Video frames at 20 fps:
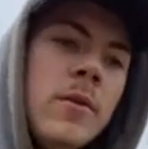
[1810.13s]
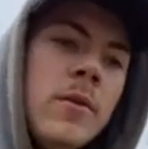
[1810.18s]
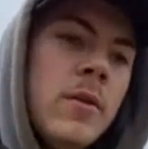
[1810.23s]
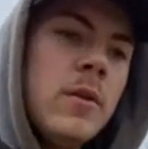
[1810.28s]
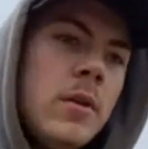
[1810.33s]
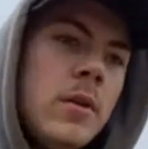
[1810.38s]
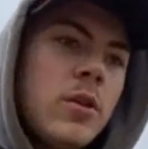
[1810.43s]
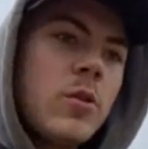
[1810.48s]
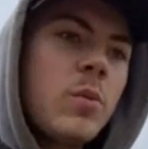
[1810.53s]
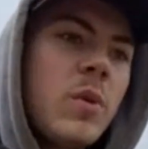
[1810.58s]

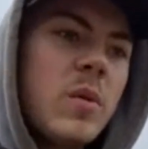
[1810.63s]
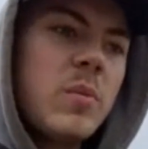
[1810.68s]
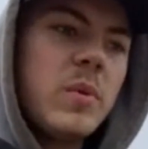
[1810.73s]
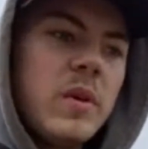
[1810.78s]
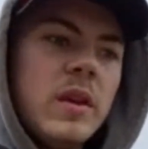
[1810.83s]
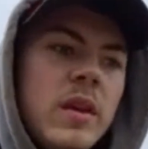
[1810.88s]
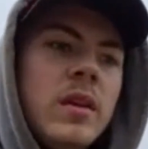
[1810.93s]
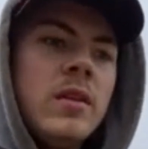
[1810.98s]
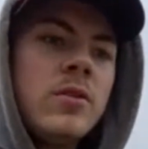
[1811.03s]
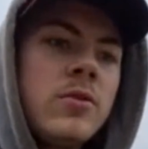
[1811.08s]
which might be
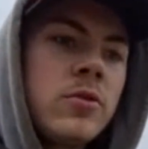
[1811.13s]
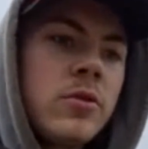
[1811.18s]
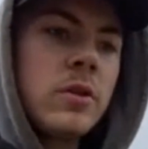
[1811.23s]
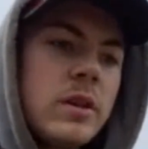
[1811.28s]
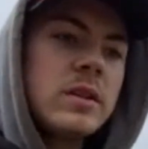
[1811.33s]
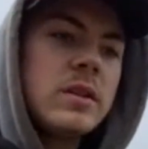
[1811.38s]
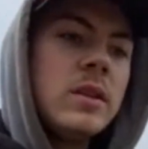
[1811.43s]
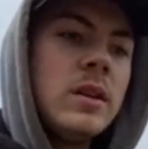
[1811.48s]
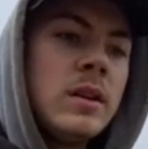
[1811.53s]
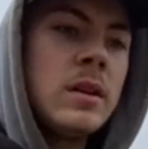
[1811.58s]

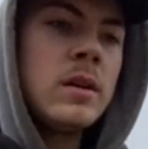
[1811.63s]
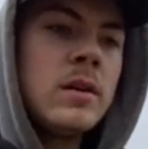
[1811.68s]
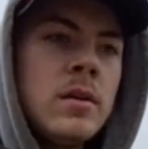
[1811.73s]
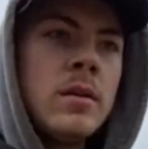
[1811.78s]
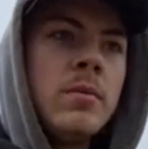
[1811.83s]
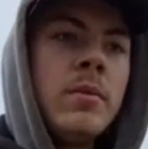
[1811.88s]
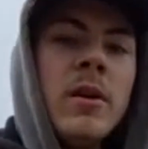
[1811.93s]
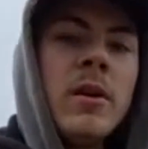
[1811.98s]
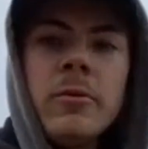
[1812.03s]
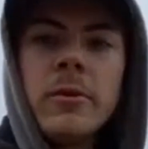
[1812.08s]
interesting,
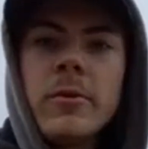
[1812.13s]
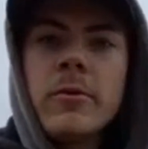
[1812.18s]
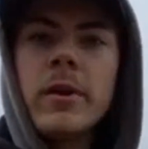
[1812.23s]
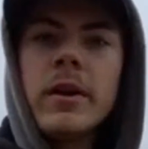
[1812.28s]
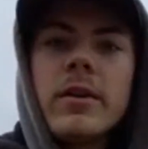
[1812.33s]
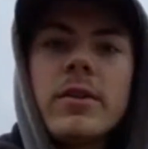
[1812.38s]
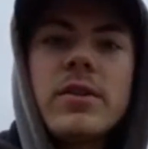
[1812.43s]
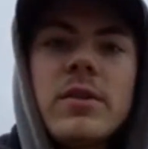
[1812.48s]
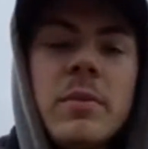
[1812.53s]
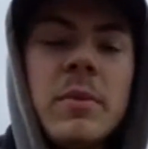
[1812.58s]
might require
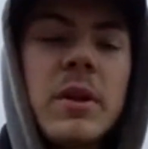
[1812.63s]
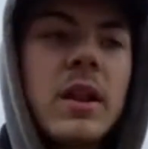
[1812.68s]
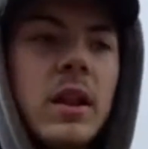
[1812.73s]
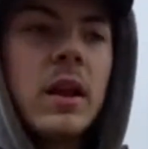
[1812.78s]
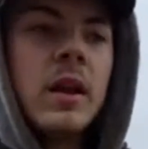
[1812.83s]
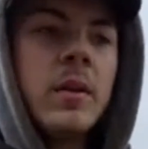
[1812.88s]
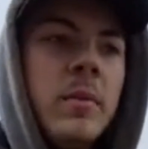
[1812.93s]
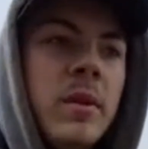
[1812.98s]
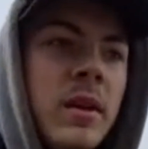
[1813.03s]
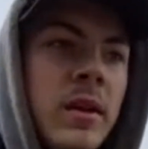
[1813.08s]
some
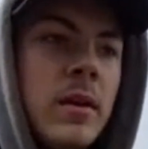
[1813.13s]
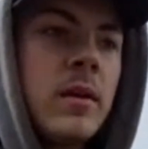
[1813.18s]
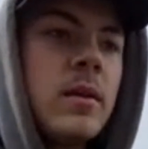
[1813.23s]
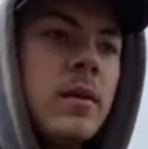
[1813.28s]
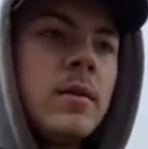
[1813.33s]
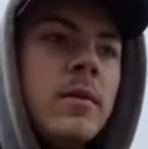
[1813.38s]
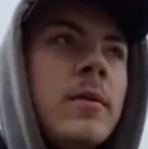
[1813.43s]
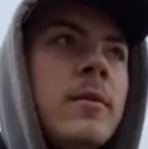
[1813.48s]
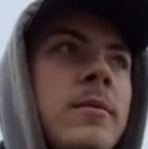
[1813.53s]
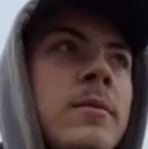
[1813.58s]
climbing.
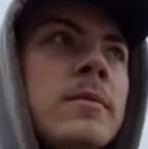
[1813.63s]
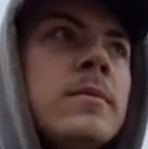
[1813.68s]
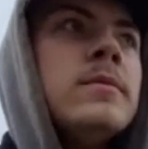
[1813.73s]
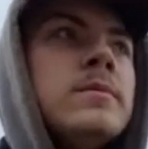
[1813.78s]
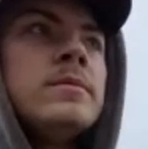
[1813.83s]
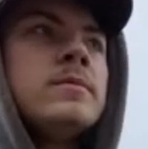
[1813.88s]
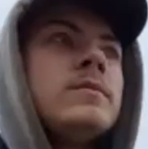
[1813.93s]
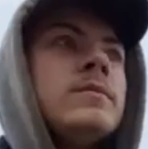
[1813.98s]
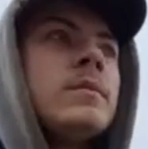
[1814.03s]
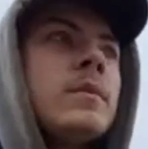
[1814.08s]

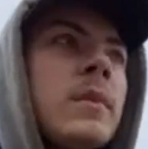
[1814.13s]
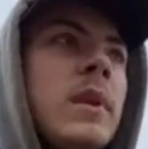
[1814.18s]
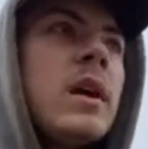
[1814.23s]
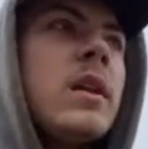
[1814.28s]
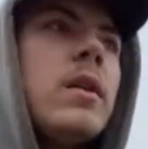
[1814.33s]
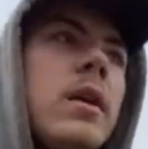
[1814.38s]
That, or I could